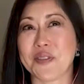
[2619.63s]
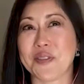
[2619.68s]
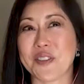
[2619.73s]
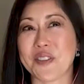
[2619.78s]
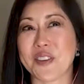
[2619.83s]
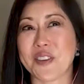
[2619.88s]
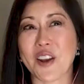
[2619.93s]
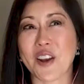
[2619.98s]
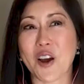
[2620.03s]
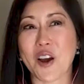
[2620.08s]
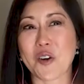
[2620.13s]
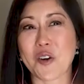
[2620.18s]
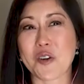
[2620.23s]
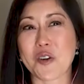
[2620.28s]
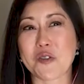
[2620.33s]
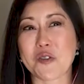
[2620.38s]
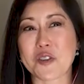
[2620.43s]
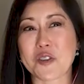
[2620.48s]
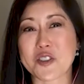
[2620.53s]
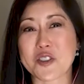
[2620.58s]
it
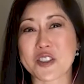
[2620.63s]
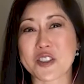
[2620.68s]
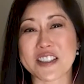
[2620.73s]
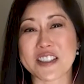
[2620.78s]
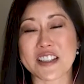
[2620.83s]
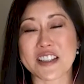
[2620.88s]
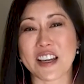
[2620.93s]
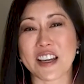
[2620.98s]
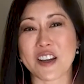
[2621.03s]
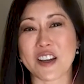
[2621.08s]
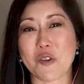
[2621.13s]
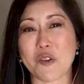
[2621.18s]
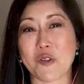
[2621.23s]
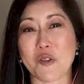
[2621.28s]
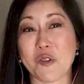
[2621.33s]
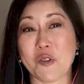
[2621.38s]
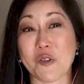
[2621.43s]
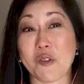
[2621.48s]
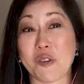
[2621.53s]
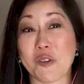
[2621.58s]
was just like,
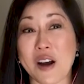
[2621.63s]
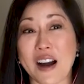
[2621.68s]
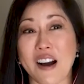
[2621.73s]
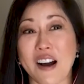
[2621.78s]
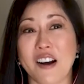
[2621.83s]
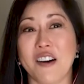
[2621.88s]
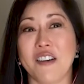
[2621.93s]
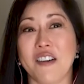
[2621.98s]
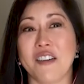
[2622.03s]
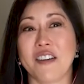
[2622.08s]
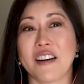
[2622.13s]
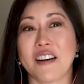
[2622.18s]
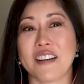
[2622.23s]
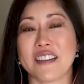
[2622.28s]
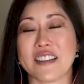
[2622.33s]
wow,